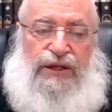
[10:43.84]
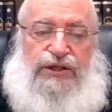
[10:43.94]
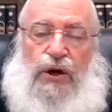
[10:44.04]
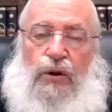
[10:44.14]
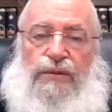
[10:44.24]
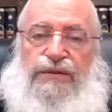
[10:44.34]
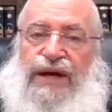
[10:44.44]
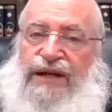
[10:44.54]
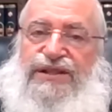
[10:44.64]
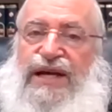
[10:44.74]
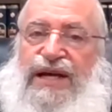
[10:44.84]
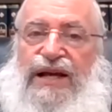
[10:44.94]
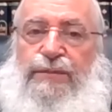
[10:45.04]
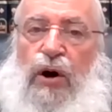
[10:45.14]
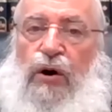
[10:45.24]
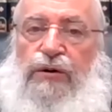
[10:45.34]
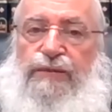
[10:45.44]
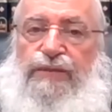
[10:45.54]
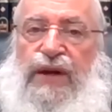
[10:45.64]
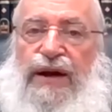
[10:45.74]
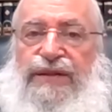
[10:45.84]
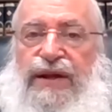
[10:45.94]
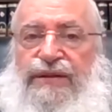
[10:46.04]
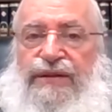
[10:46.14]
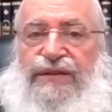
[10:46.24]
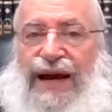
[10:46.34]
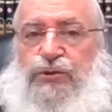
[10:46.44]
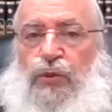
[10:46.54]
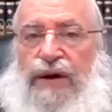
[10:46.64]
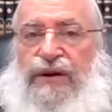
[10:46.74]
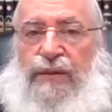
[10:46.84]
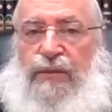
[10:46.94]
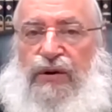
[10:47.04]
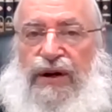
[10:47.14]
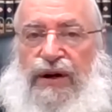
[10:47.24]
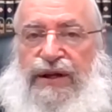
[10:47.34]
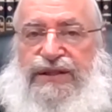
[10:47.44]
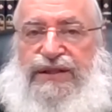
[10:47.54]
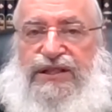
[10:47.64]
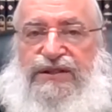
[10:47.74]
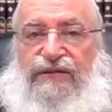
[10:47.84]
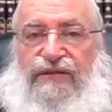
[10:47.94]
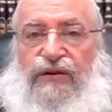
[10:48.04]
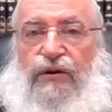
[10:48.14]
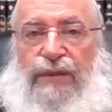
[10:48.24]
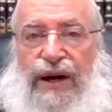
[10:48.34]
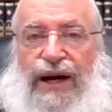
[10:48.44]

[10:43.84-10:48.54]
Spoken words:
So that stands apart. And that is why the Gemara Nida says svara